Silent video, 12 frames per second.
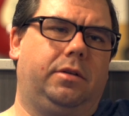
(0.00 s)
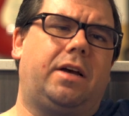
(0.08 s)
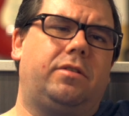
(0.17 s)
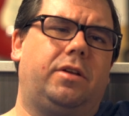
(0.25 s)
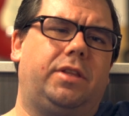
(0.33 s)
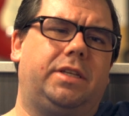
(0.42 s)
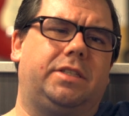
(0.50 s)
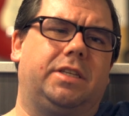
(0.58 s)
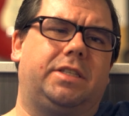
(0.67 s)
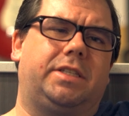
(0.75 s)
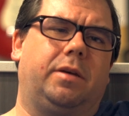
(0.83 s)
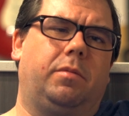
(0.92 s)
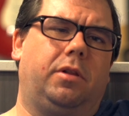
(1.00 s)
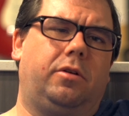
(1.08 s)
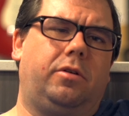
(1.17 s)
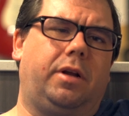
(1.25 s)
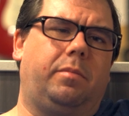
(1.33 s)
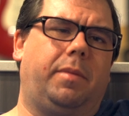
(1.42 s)
And the sound on this is
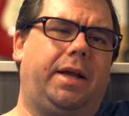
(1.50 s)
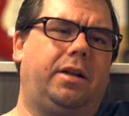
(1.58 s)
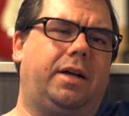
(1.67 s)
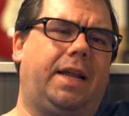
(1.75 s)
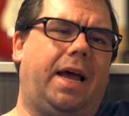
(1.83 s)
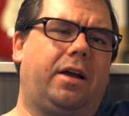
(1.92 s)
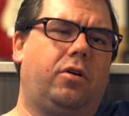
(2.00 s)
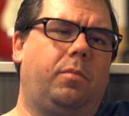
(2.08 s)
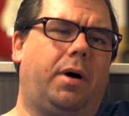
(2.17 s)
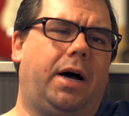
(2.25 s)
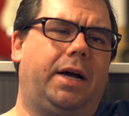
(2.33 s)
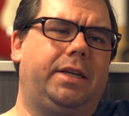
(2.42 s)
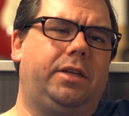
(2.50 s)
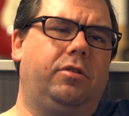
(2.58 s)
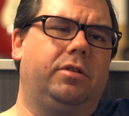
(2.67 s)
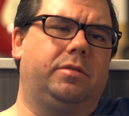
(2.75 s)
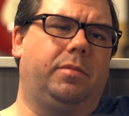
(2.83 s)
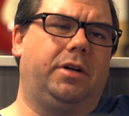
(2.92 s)
similar. It may not echo
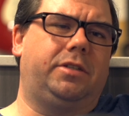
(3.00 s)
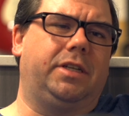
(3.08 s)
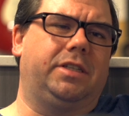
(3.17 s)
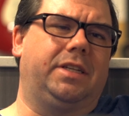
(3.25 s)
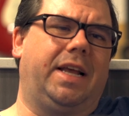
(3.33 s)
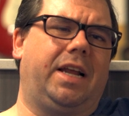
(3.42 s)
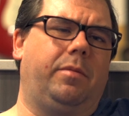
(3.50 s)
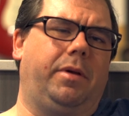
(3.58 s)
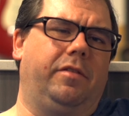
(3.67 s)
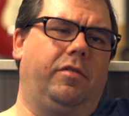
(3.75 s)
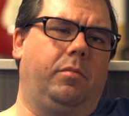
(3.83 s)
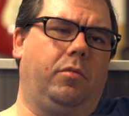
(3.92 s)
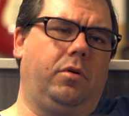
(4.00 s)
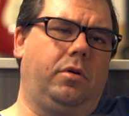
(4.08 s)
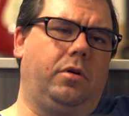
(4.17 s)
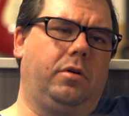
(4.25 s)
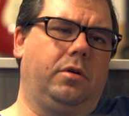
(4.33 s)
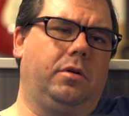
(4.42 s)
behind you as much as Anatomy of
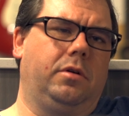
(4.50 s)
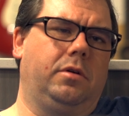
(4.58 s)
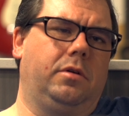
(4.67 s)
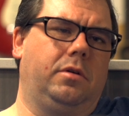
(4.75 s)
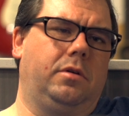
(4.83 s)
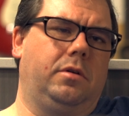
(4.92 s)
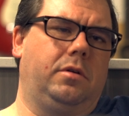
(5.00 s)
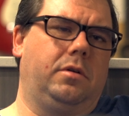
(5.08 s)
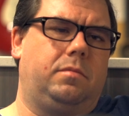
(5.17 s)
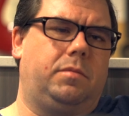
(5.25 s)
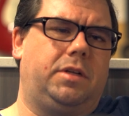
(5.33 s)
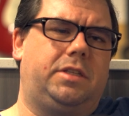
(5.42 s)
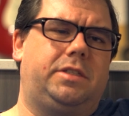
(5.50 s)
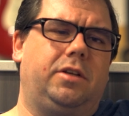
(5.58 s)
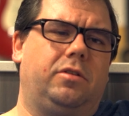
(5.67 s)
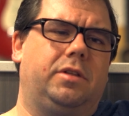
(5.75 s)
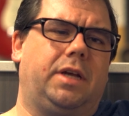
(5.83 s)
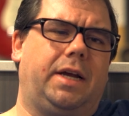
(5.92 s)
a Murder, but it's still
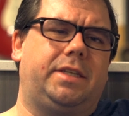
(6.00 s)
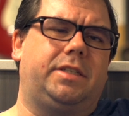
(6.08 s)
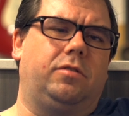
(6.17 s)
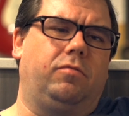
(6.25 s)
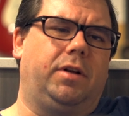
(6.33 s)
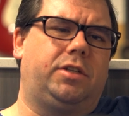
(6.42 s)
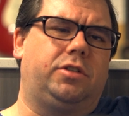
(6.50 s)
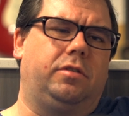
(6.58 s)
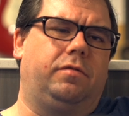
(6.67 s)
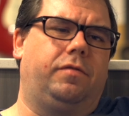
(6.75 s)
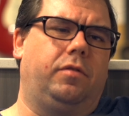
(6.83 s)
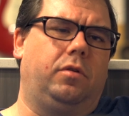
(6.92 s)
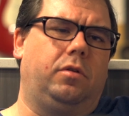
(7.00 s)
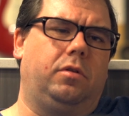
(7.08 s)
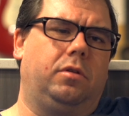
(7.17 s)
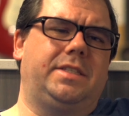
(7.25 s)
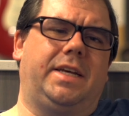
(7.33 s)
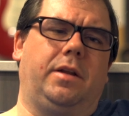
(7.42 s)
nice and rich and full,
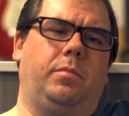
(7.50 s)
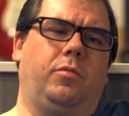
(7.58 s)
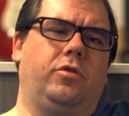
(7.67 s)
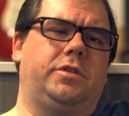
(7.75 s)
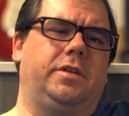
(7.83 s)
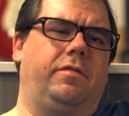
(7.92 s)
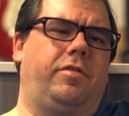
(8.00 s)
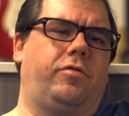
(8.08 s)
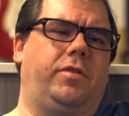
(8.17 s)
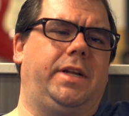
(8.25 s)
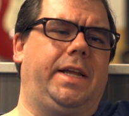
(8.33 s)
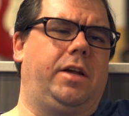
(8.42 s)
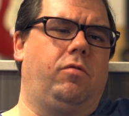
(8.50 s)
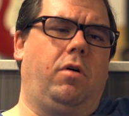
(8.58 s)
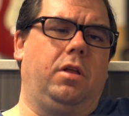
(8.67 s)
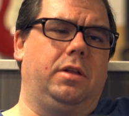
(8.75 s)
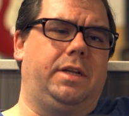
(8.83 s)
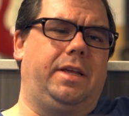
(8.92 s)
and has that immersive
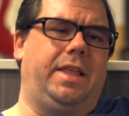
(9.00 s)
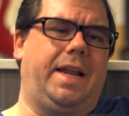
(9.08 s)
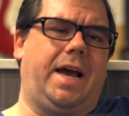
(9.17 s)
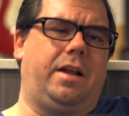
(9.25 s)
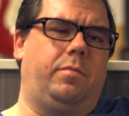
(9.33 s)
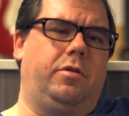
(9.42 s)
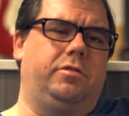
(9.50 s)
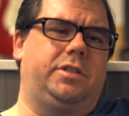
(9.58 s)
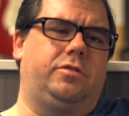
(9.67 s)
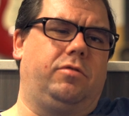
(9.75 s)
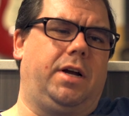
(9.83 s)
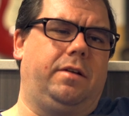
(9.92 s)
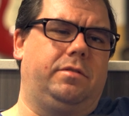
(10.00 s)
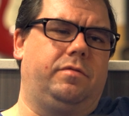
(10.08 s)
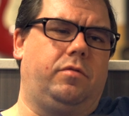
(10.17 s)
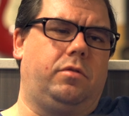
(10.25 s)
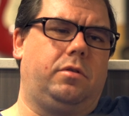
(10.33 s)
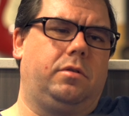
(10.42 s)
3D quality that Atmos
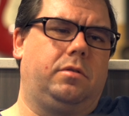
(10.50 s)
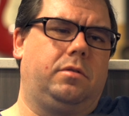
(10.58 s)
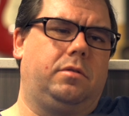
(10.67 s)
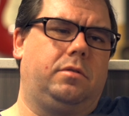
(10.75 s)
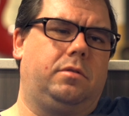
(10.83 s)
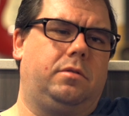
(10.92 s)
strives for.